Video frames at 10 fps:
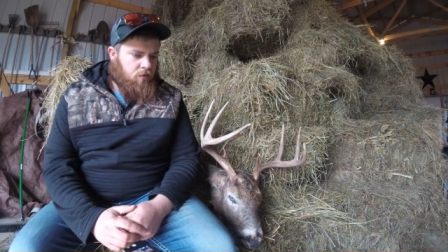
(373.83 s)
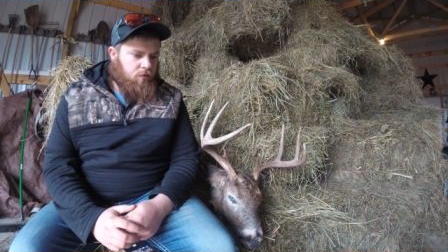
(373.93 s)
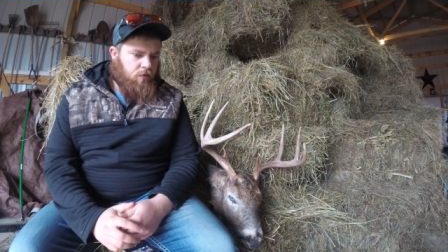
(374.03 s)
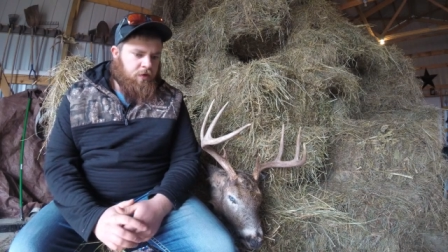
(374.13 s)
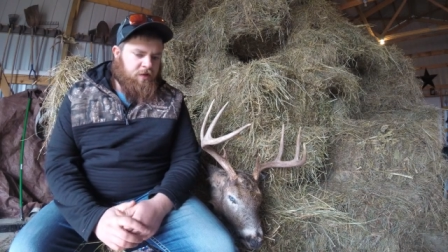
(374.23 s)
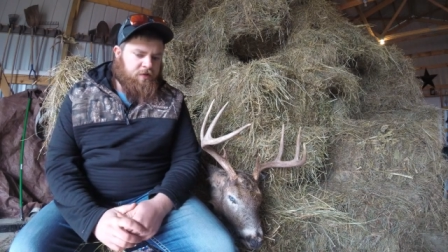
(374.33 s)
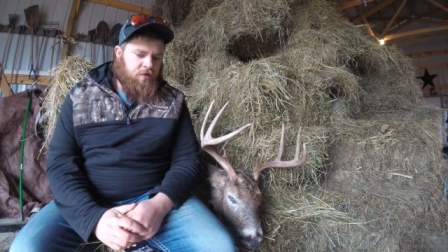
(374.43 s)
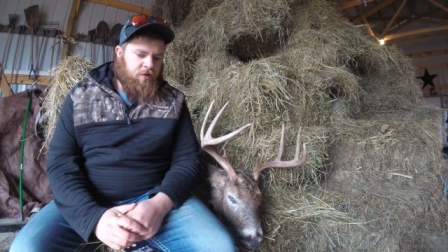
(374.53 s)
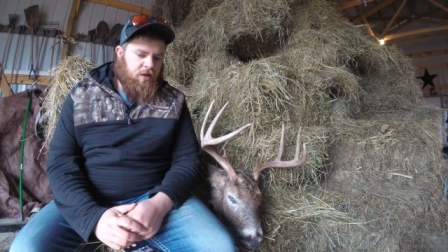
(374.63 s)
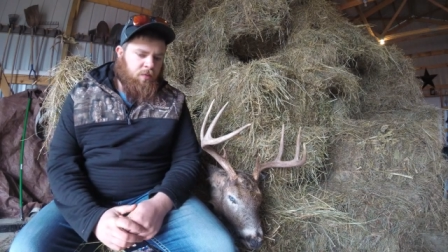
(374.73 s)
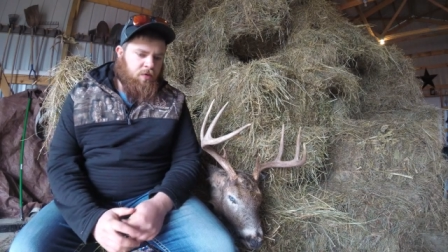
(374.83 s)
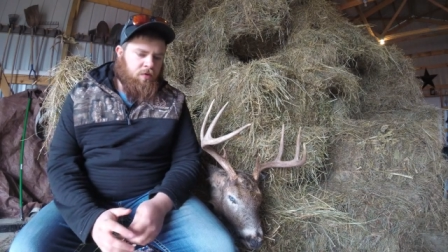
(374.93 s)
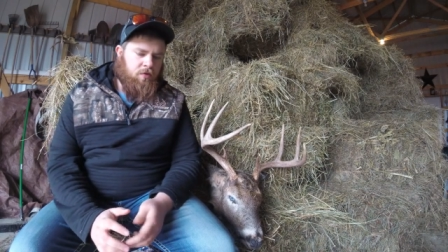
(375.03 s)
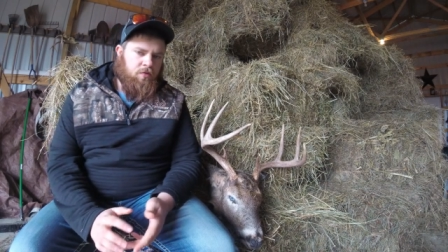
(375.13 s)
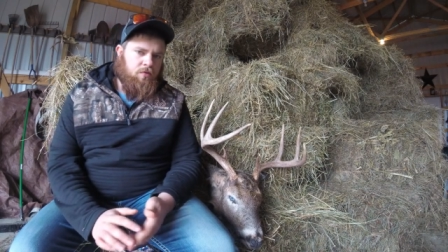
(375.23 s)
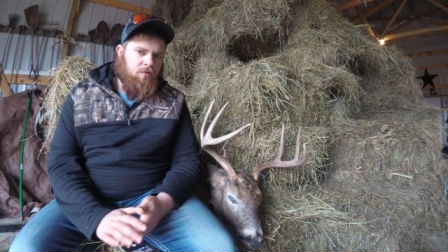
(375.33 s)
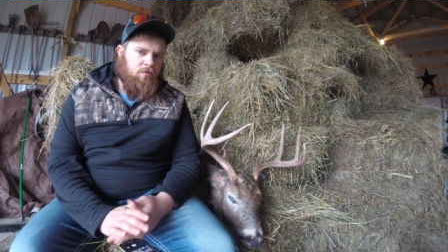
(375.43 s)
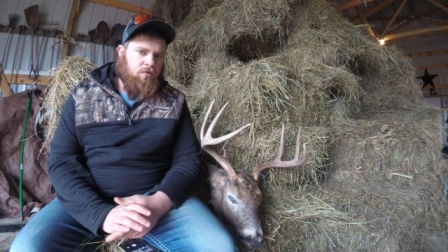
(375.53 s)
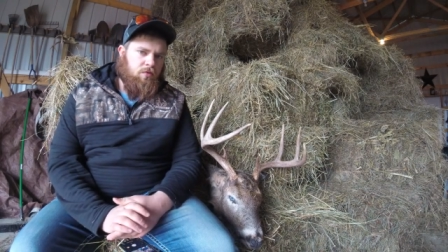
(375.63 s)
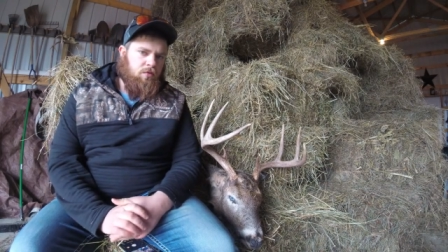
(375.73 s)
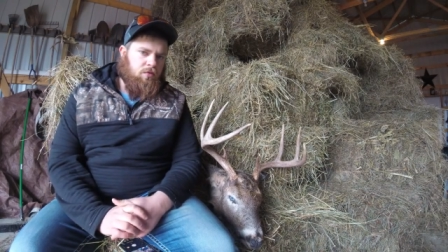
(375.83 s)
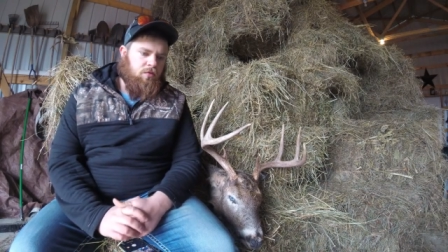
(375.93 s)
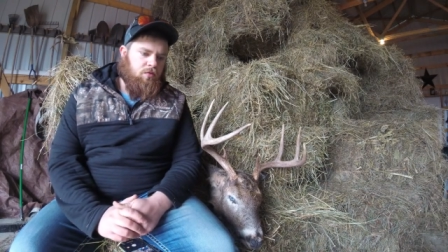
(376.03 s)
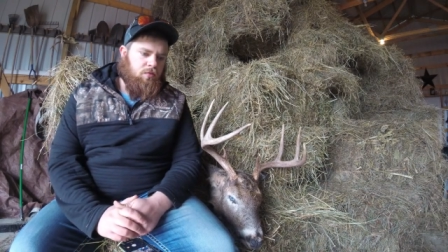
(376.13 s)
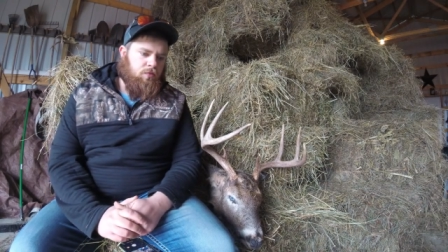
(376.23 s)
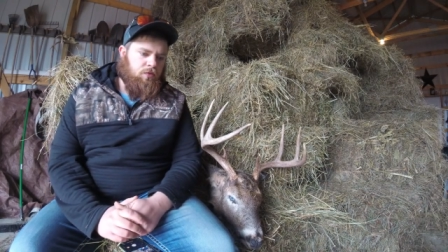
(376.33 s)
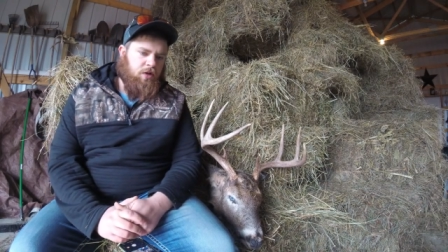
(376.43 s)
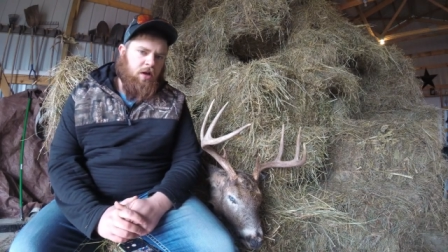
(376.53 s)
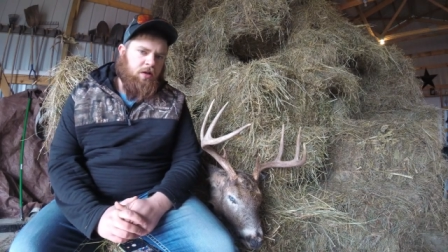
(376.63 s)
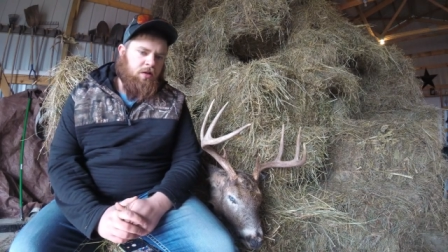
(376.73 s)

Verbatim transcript: Their next door neighbor shot